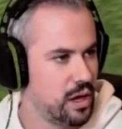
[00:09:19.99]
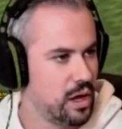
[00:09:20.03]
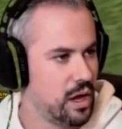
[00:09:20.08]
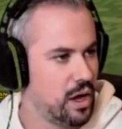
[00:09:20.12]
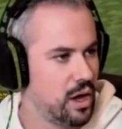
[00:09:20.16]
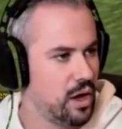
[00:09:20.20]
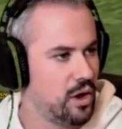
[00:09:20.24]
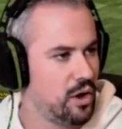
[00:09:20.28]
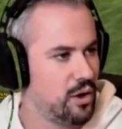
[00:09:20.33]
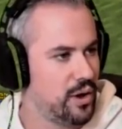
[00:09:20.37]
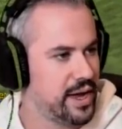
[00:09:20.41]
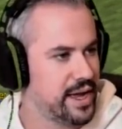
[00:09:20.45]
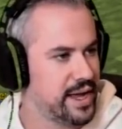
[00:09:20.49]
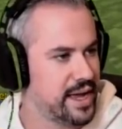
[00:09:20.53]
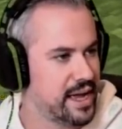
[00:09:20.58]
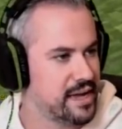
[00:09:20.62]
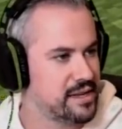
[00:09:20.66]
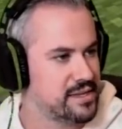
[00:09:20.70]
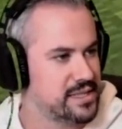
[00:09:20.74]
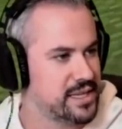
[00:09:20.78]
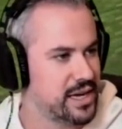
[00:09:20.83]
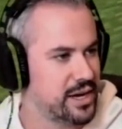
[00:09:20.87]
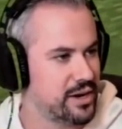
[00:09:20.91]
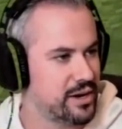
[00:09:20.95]
Oh, I
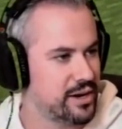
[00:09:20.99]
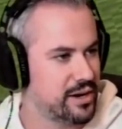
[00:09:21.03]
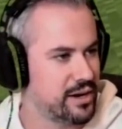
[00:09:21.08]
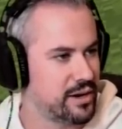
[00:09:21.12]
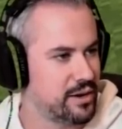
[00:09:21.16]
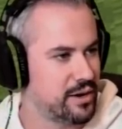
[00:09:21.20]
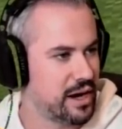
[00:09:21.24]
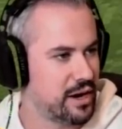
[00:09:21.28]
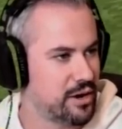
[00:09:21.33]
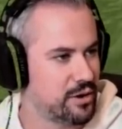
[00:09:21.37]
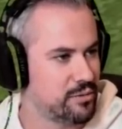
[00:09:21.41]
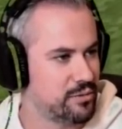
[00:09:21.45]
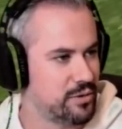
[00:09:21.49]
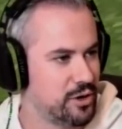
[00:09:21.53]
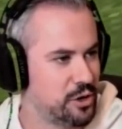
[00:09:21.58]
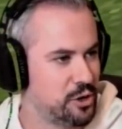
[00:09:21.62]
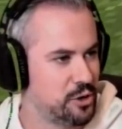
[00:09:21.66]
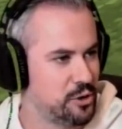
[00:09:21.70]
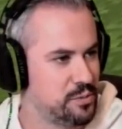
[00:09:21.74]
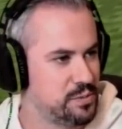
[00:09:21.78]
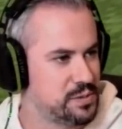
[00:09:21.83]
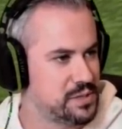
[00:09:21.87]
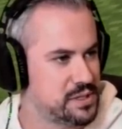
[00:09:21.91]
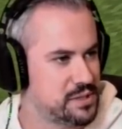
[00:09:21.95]
guess our, our
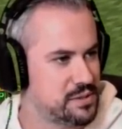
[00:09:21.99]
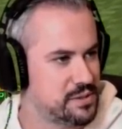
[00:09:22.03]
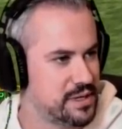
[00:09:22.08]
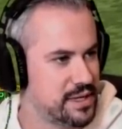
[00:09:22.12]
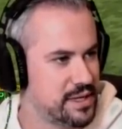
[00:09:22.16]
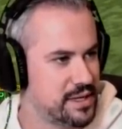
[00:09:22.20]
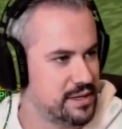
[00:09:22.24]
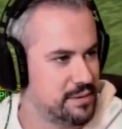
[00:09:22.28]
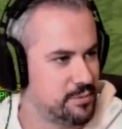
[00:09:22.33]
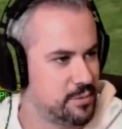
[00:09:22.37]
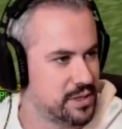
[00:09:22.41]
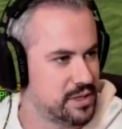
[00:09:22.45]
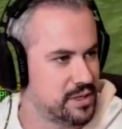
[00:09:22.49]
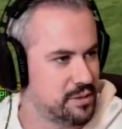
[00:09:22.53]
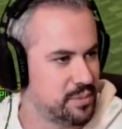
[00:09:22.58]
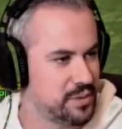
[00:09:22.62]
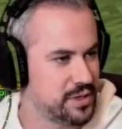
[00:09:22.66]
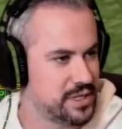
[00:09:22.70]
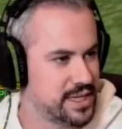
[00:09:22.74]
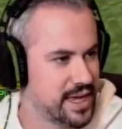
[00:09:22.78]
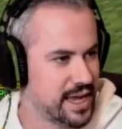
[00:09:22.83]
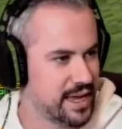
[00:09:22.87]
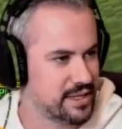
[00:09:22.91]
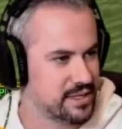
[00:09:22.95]
robes with the
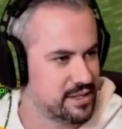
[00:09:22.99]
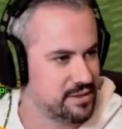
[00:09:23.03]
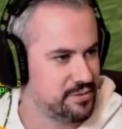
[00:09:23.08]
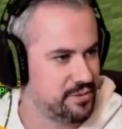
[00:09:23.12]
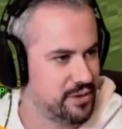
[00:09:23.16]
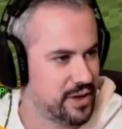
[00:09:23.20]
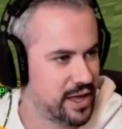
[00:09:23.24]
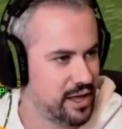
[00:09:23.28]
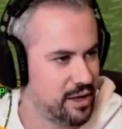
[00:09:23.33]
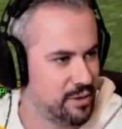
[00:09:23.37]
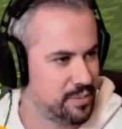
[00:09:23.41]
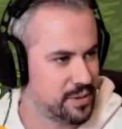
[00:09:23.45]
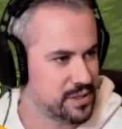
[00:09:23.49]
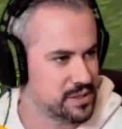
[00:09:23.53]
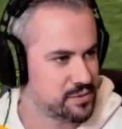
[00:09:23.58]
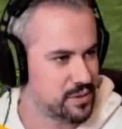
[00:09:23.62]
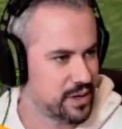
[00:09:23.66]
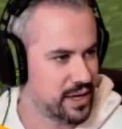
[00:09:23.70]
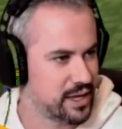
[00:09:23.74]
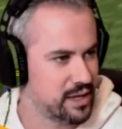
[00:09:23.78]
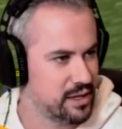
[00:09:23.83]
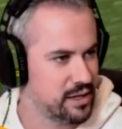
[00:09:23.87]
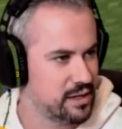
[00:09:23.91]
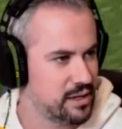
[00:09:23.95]
protective help as well.